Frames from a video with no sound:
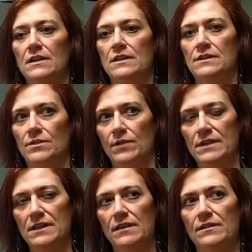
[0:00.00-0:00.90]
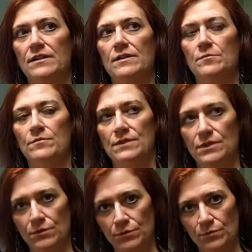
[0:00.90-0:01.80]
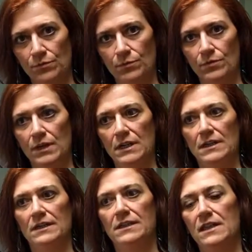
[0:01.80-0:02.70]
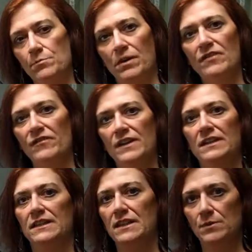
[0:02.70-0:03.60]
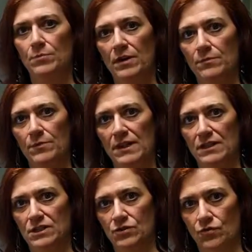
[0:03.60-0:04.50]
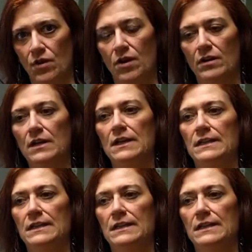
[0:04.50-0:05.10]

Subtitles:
So I tell them to keep on fighting, keep on being strong.